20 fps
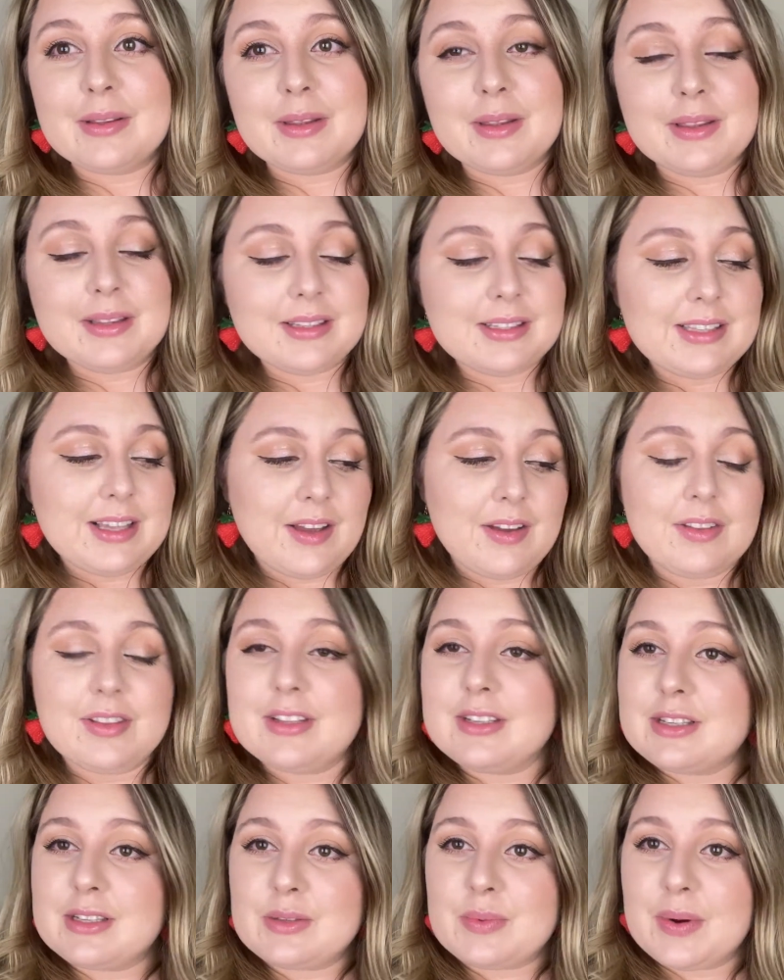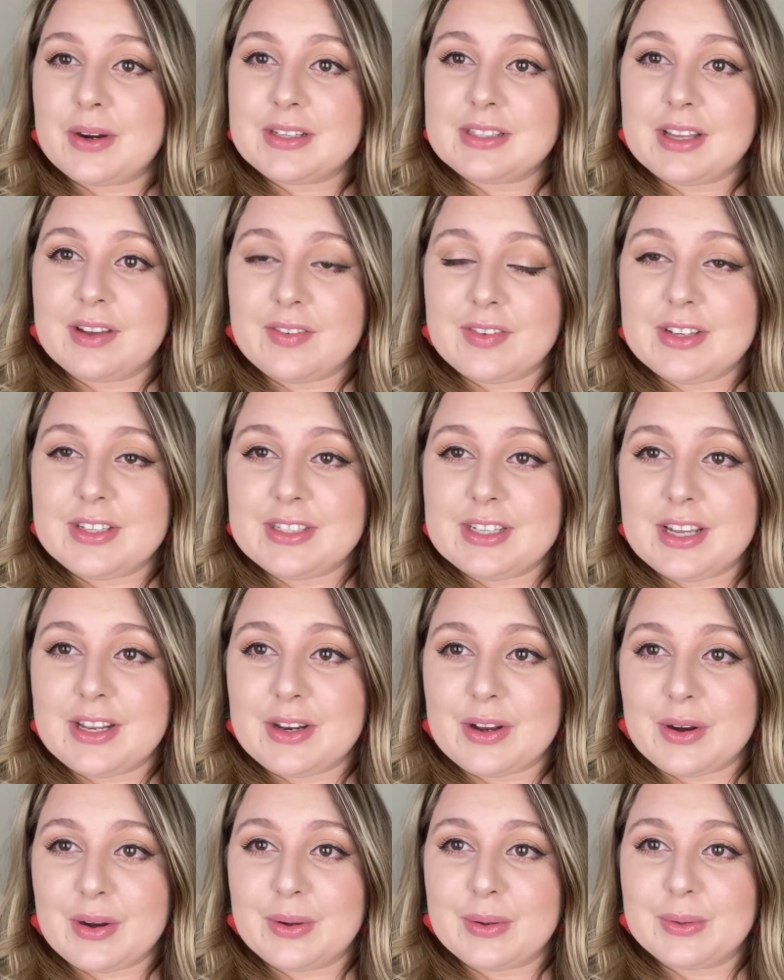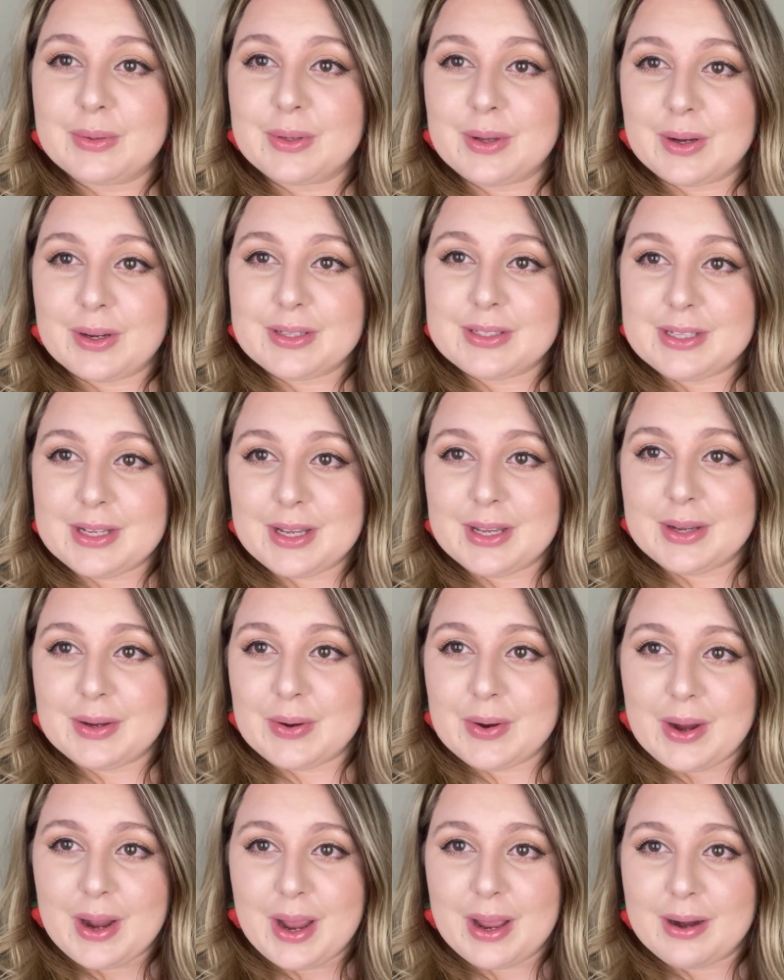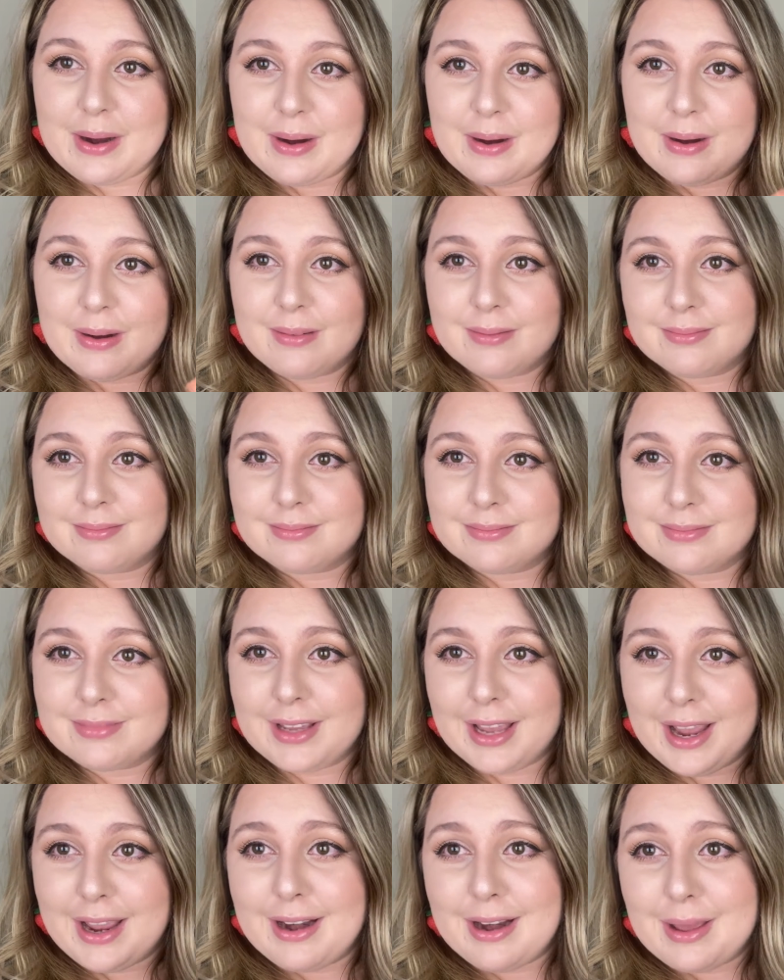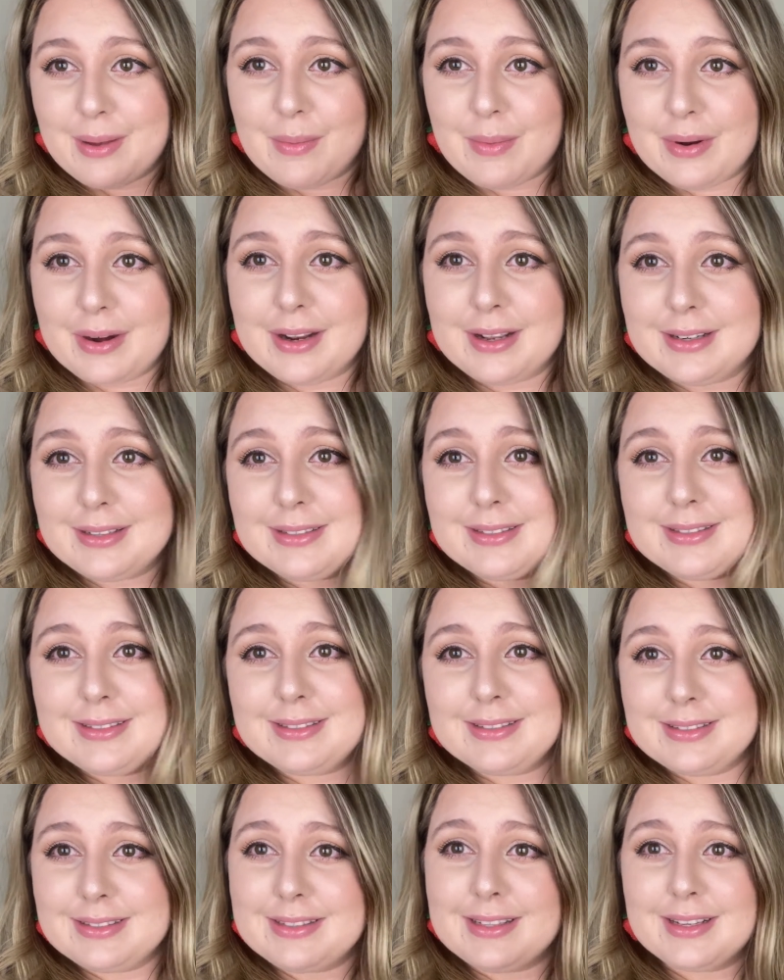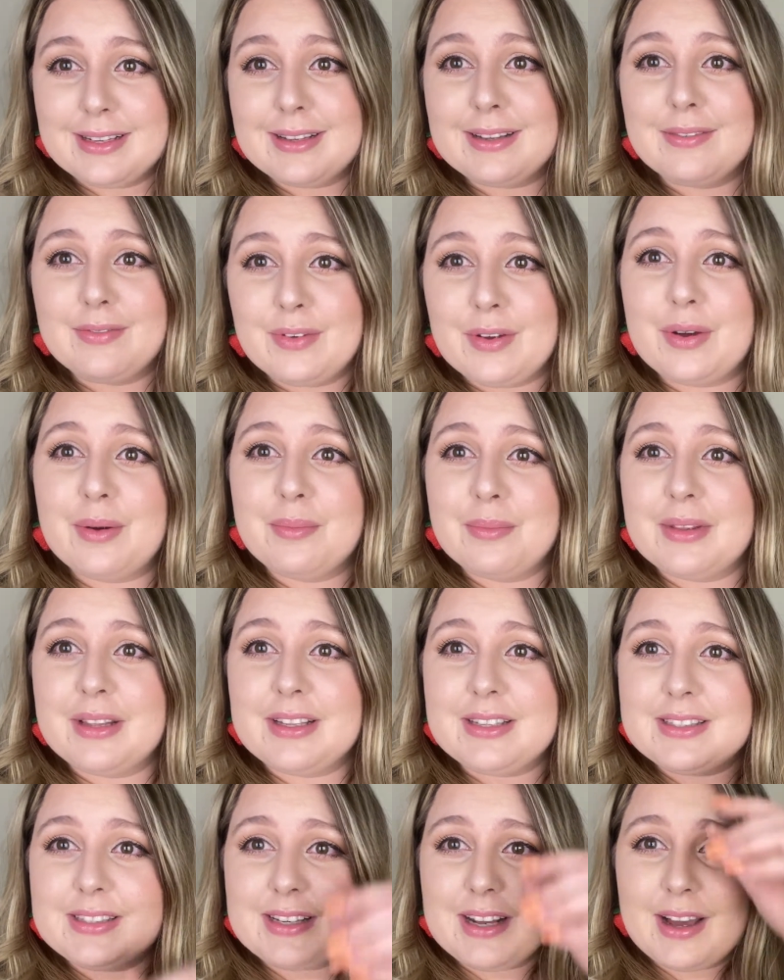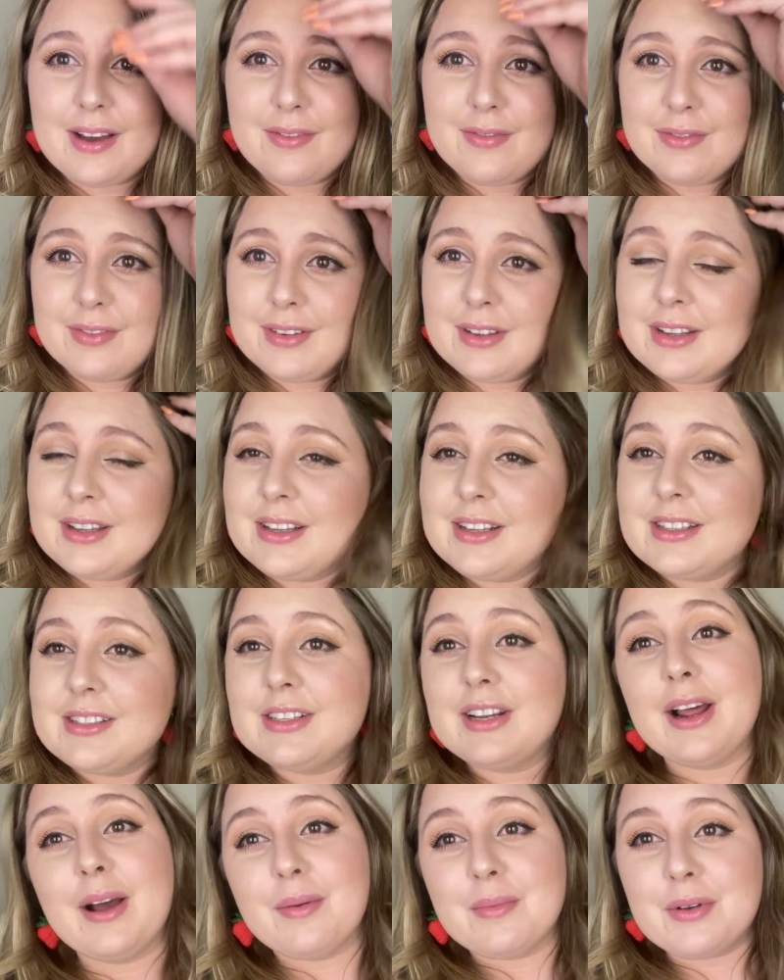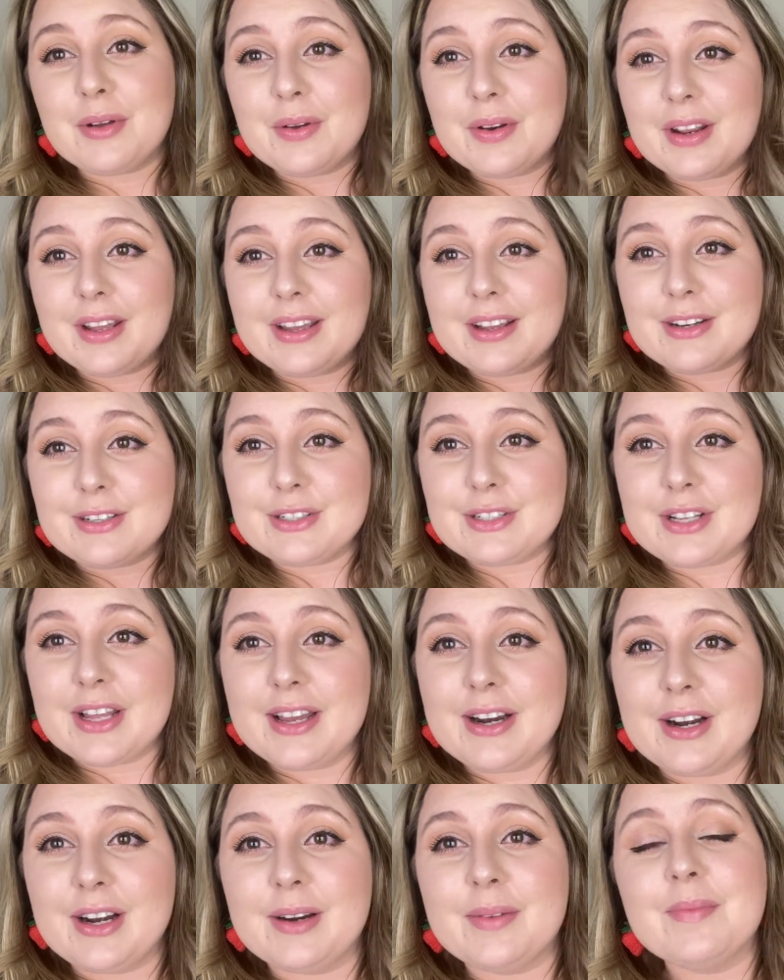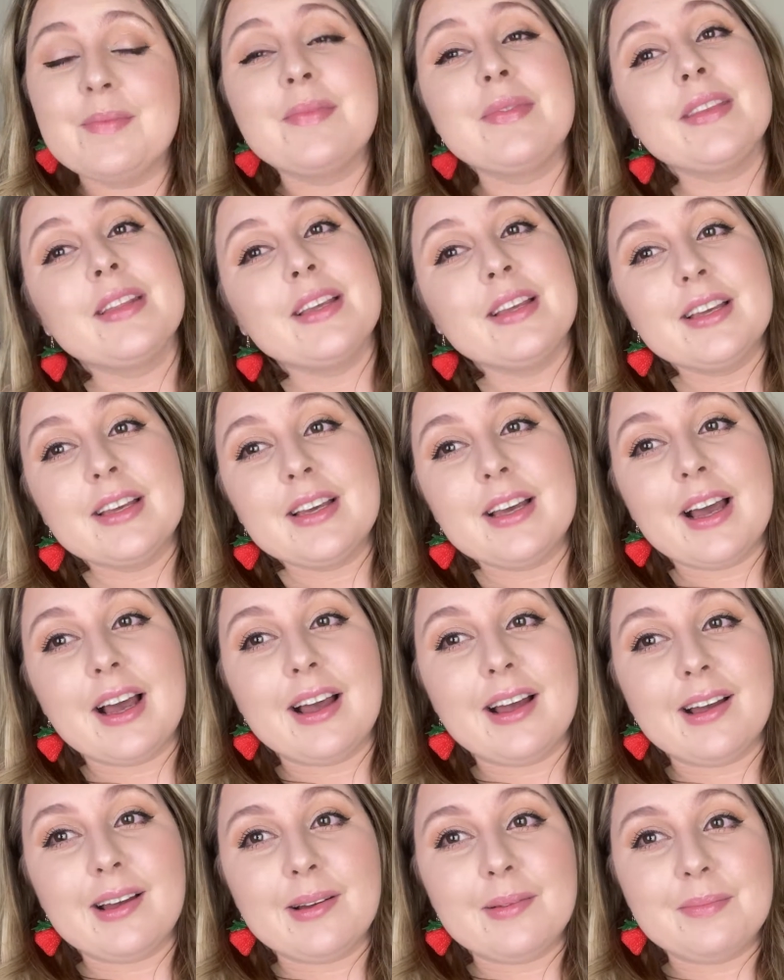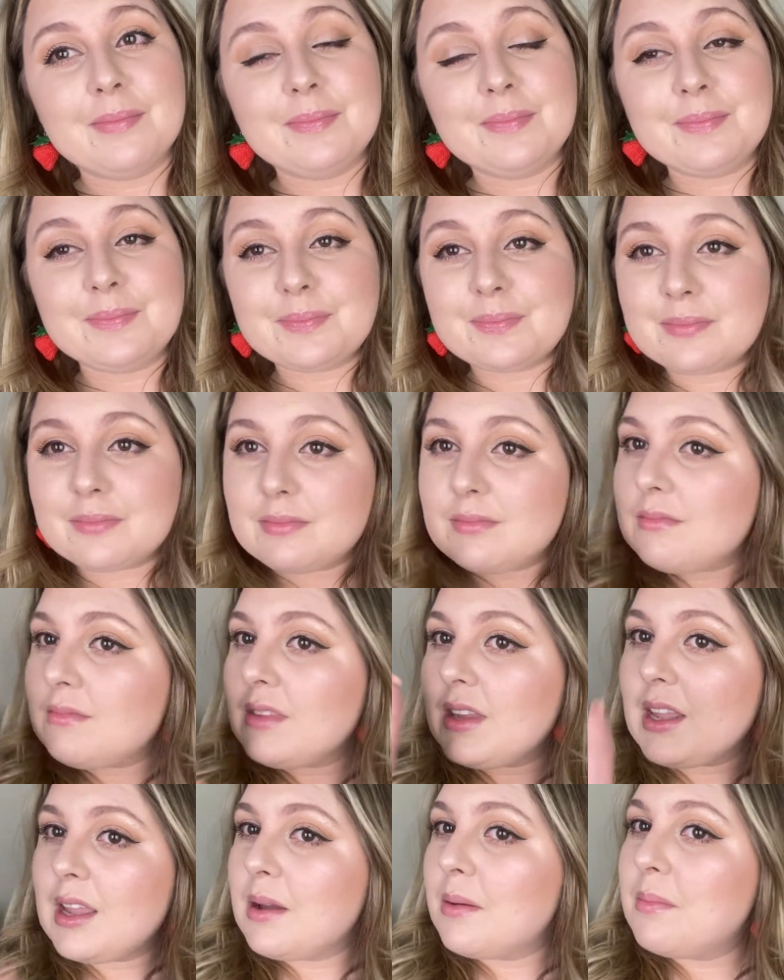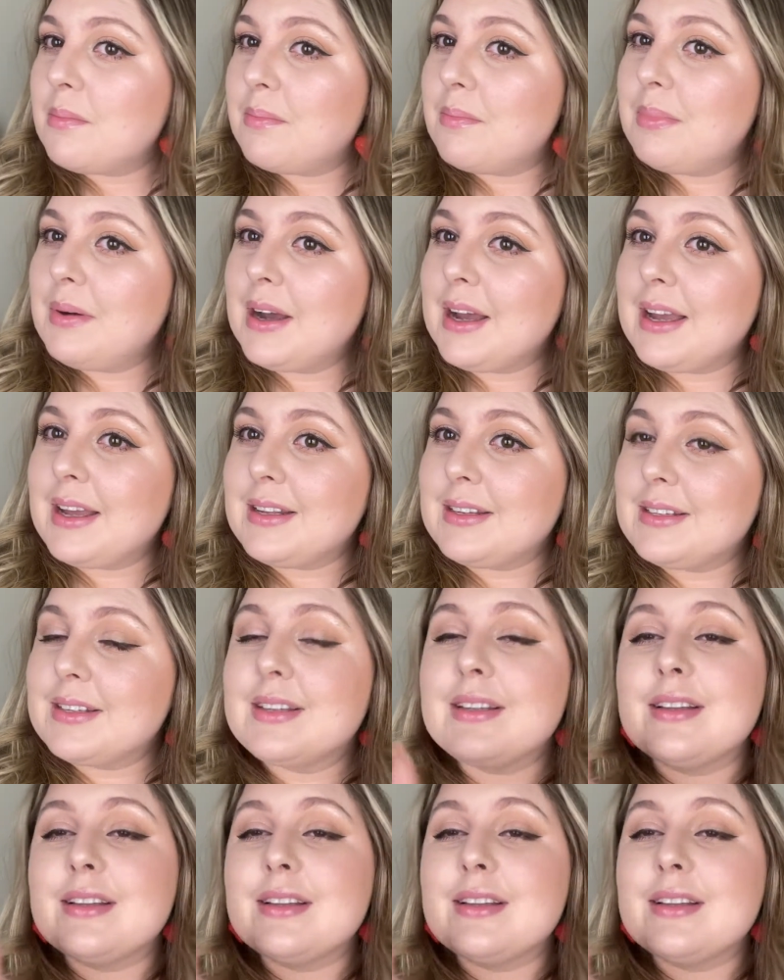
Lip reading: so this is where 17-year-old content creator Katie wanted to film this stuff. So now I'm doing it years later. But